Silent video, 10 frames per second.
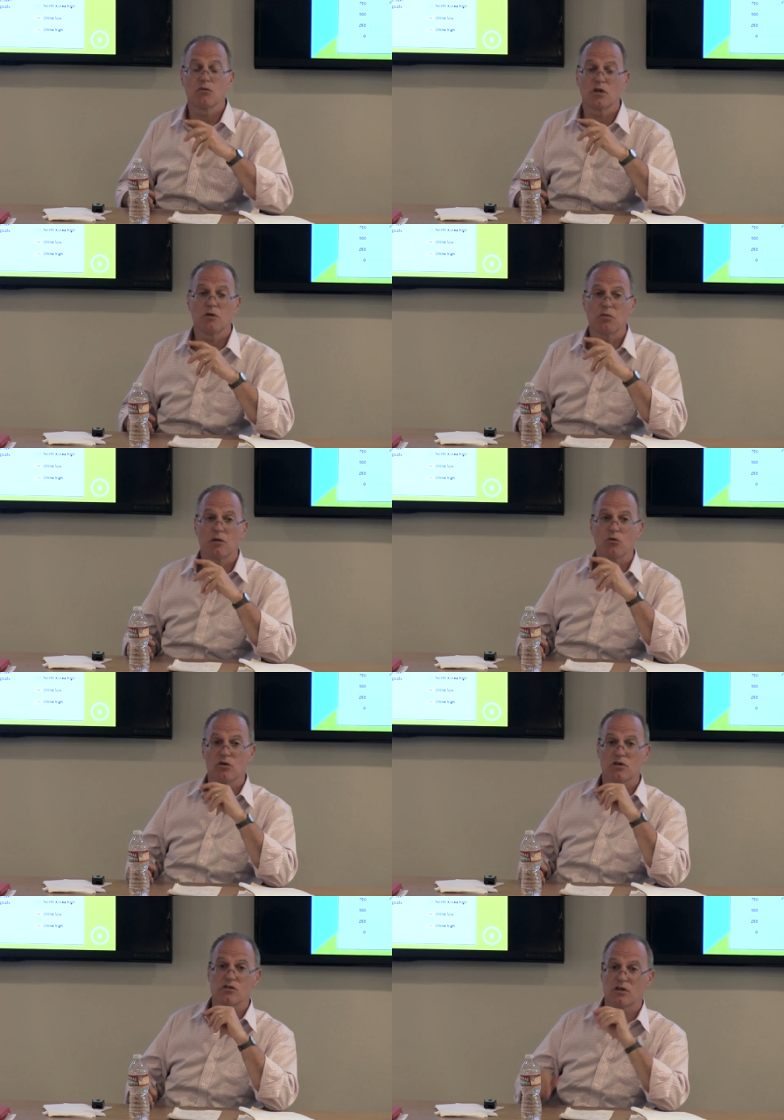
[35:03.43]
We need to pay more
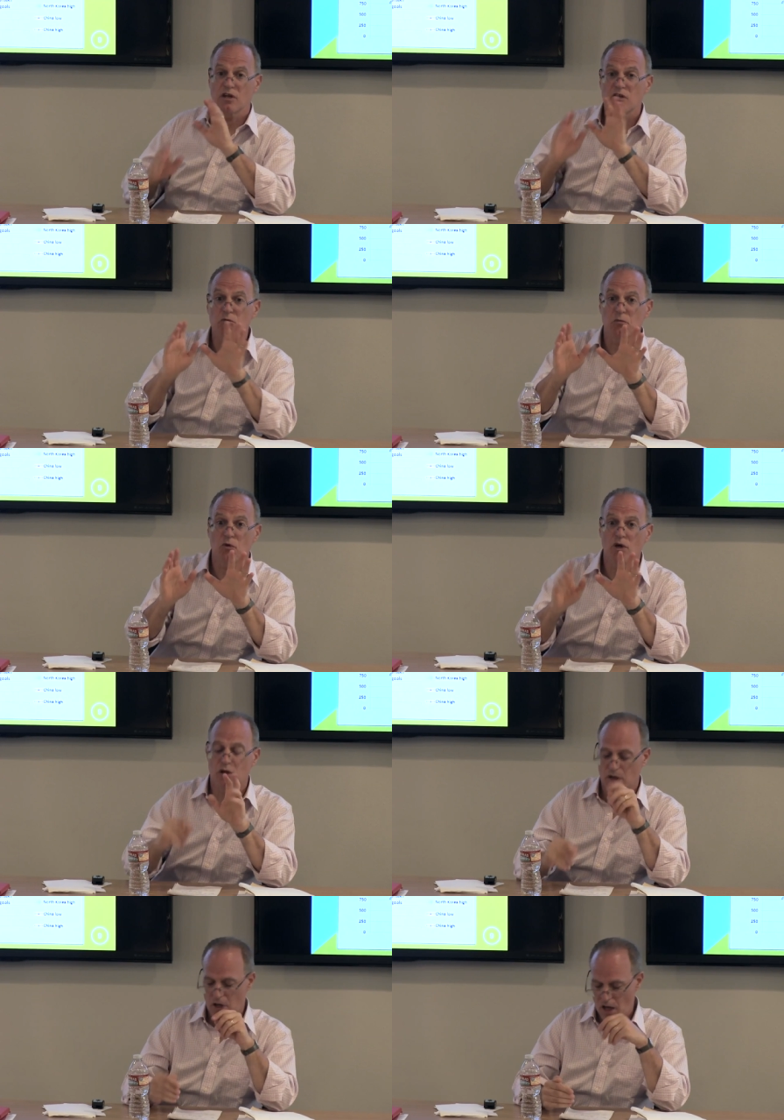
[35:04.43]
attention give them
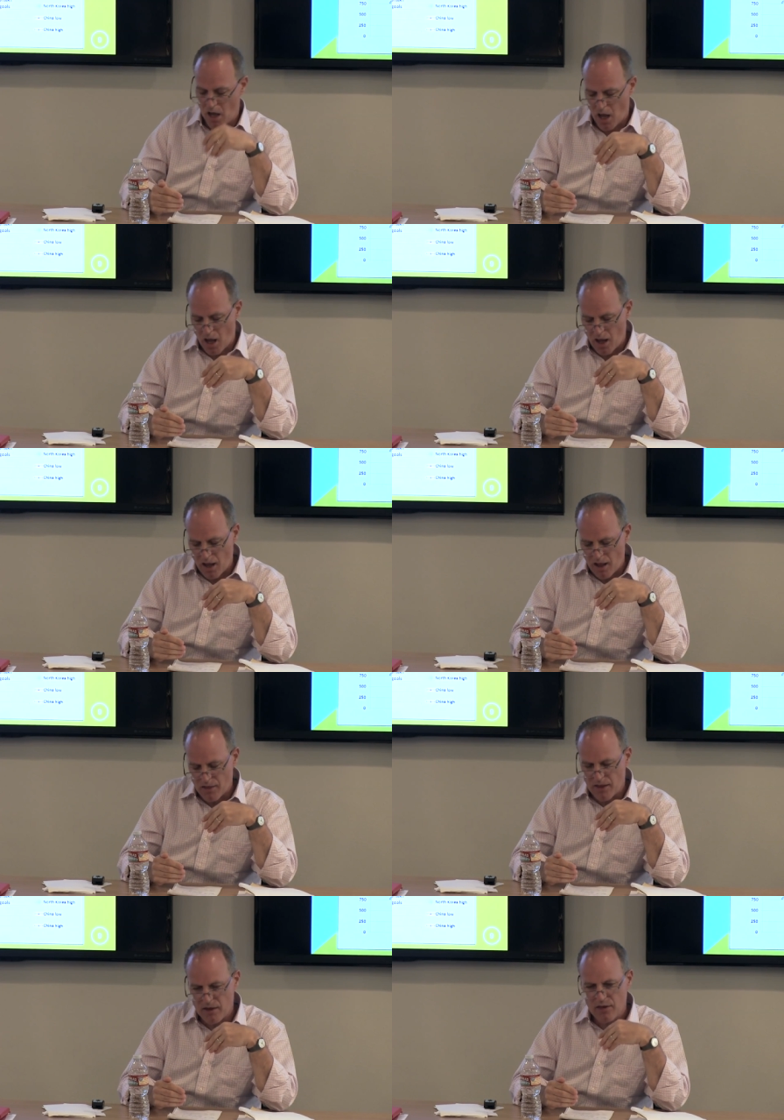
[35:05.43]
credit.
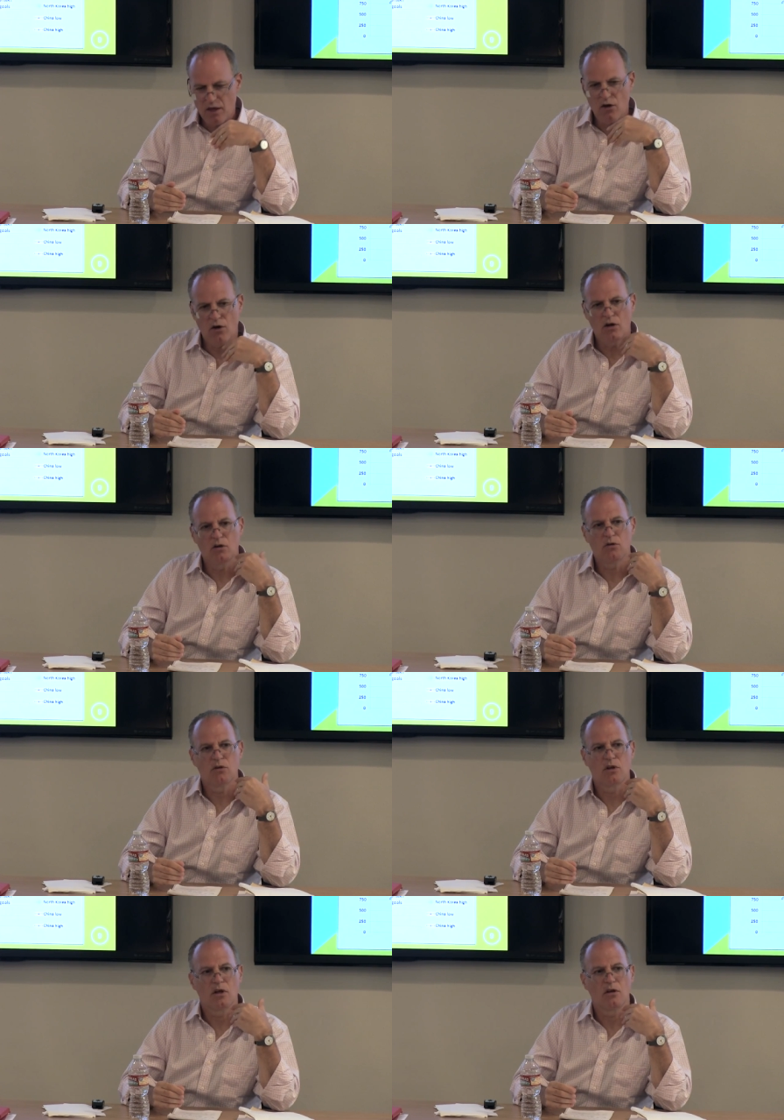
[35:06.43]
They then
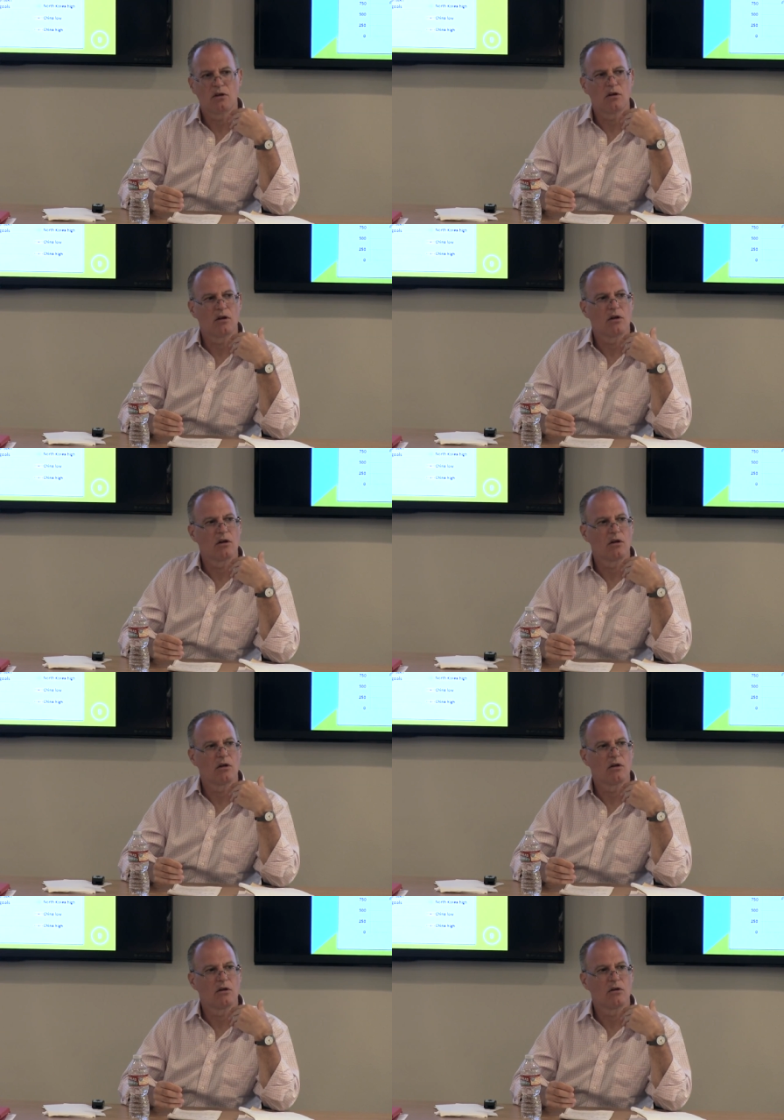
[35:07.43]
argue that,
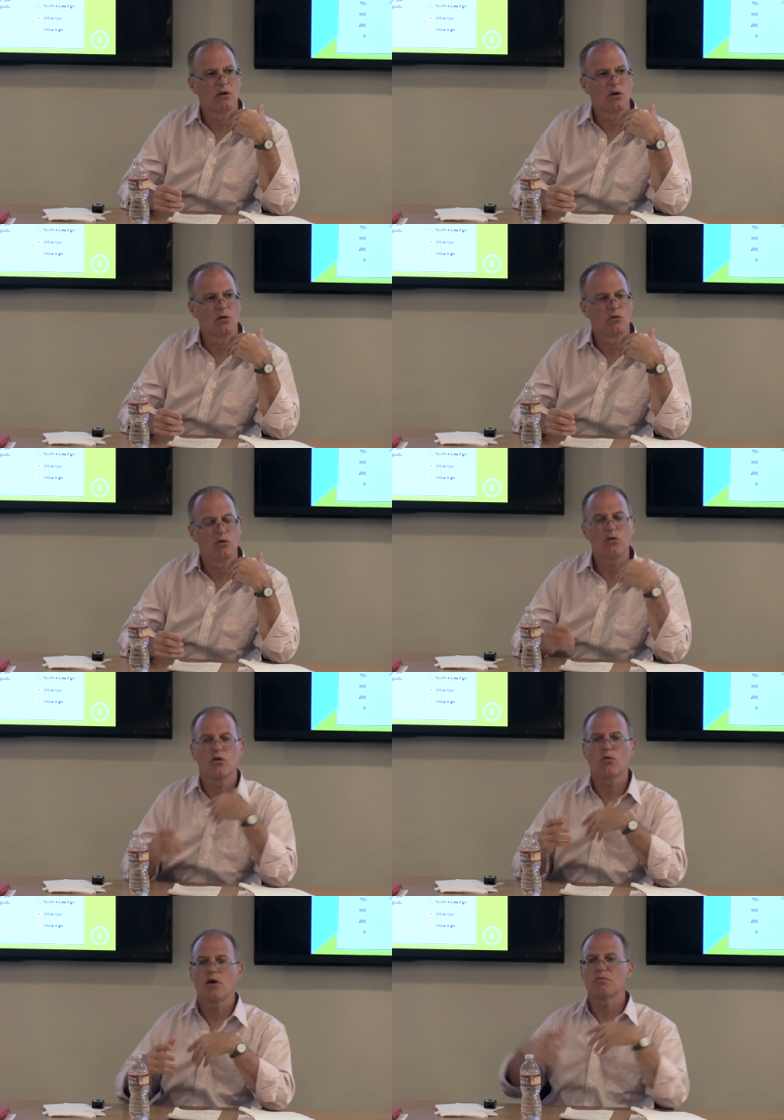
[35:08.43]
you know,
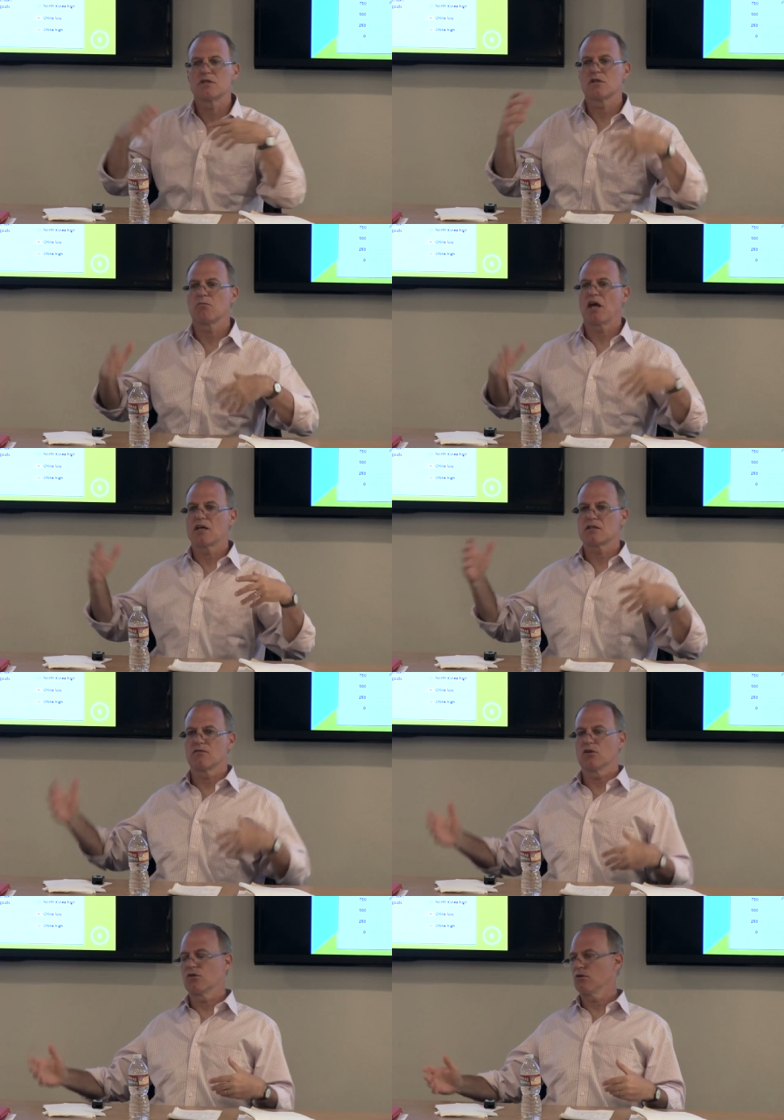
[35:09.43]
nuclear weapons in the past
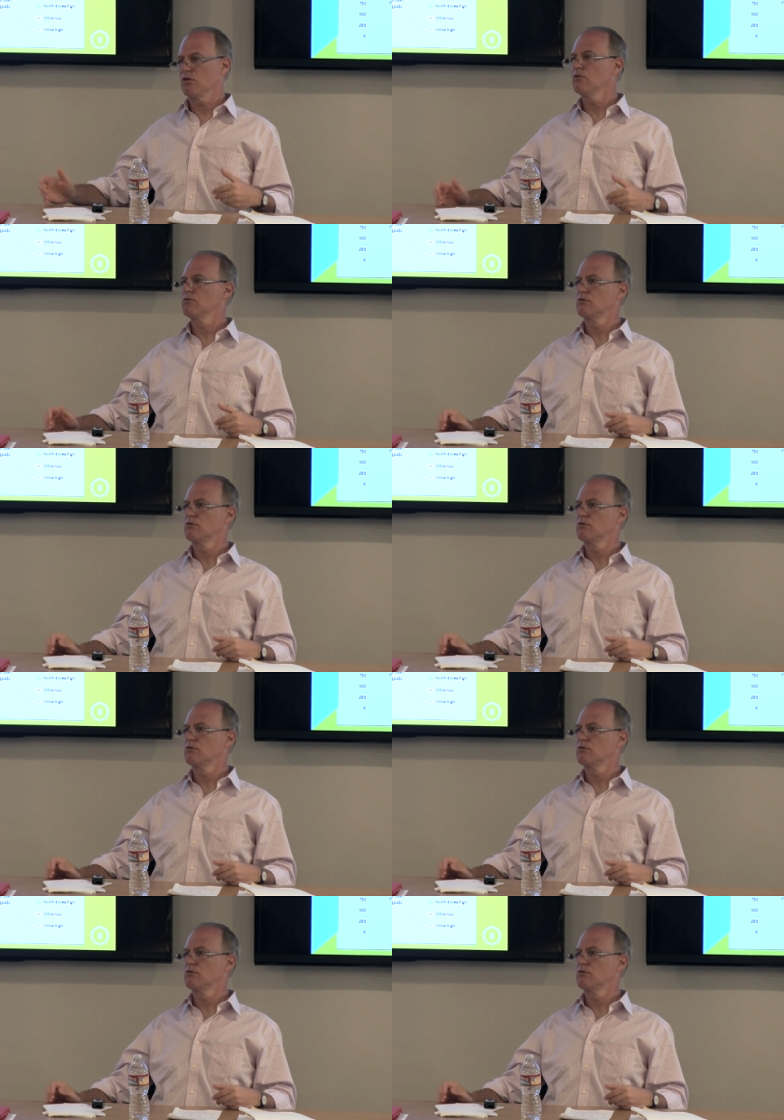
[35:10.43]
have deterred.